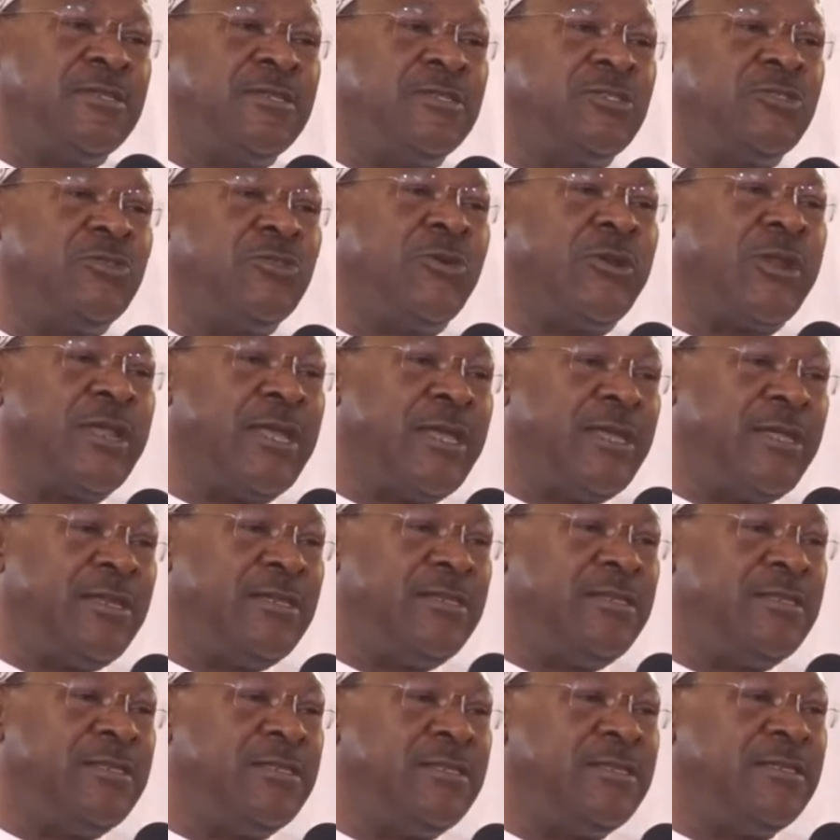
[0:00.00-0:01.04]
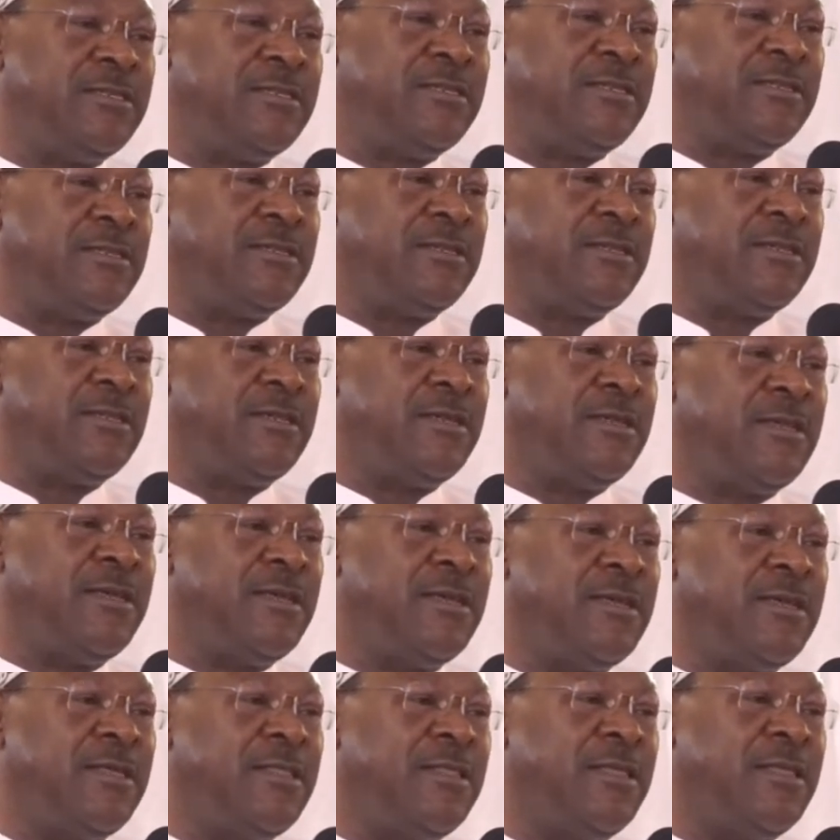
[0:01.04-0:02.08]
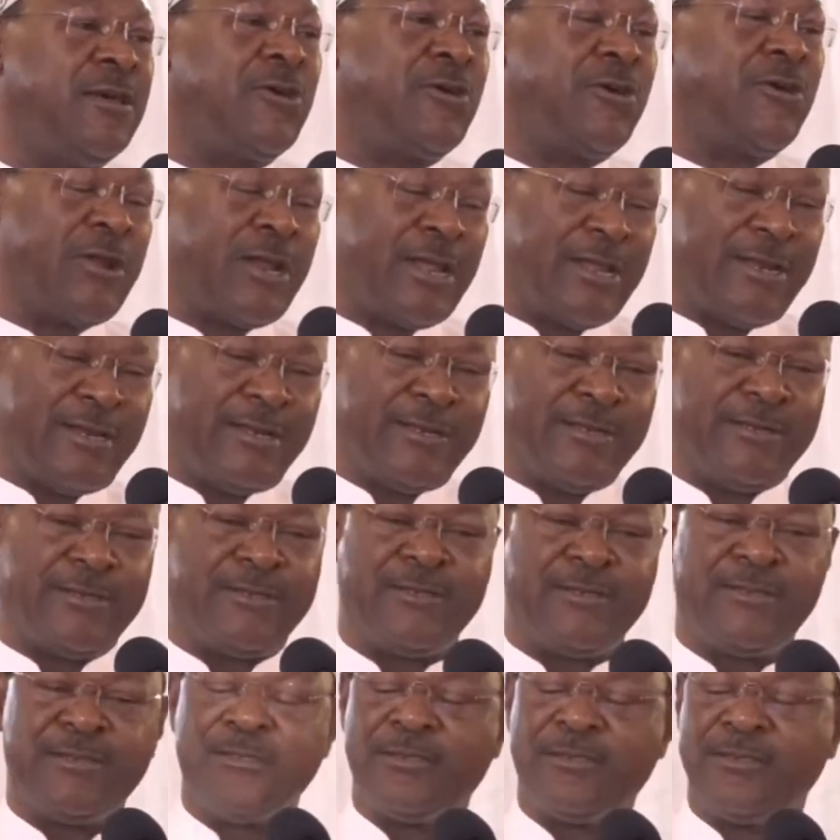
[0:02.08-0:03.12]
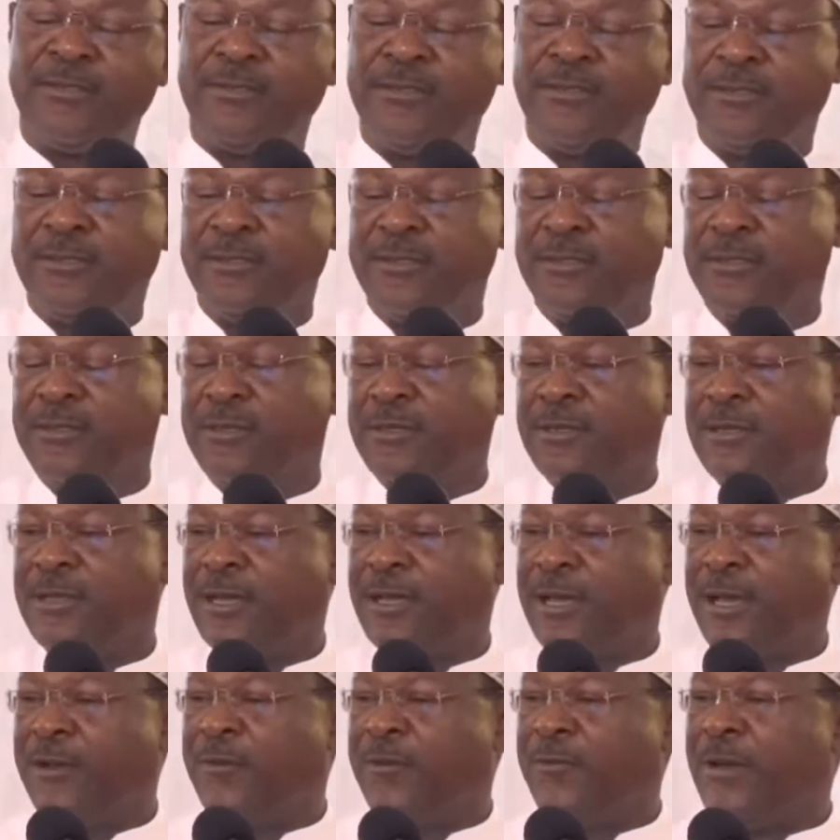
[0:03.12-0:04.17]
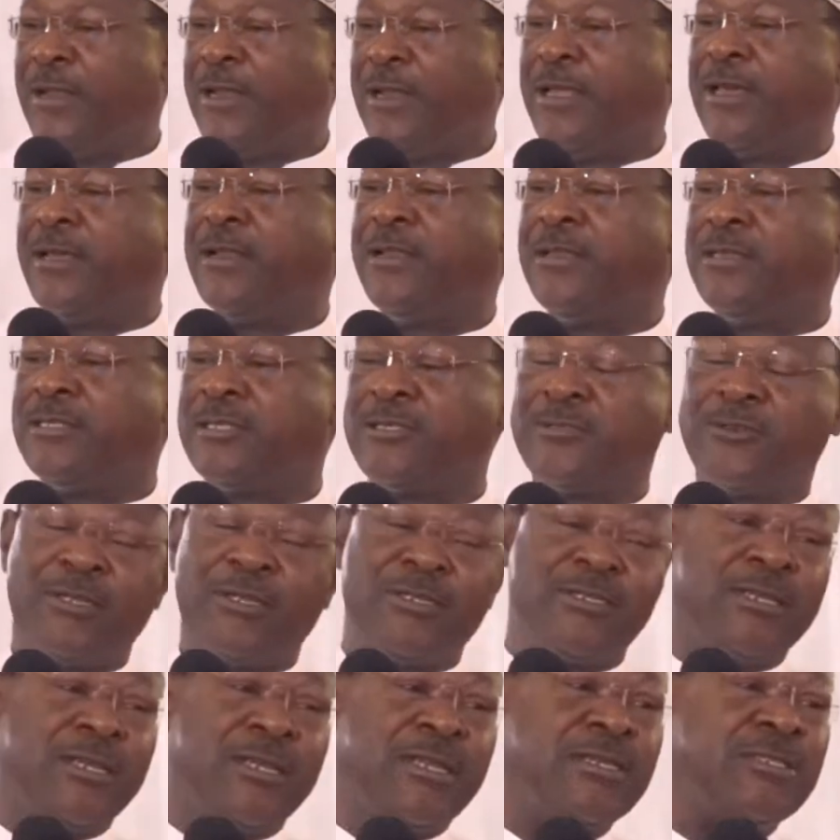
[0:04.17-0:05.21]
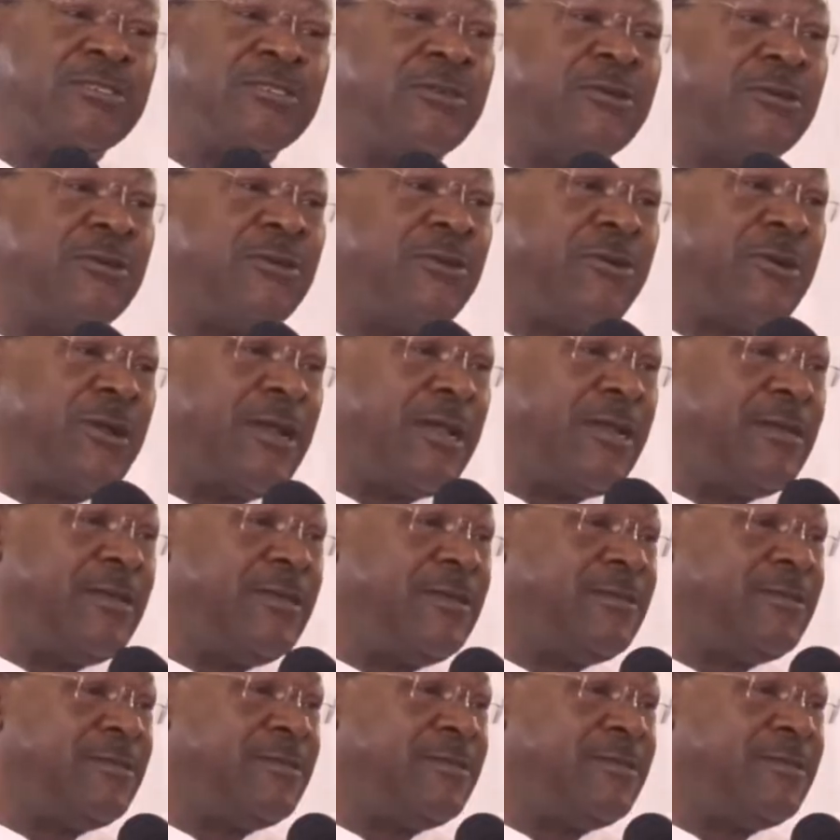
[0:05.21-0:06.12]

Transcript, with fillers: to read the Quran. I have an English translation Quran.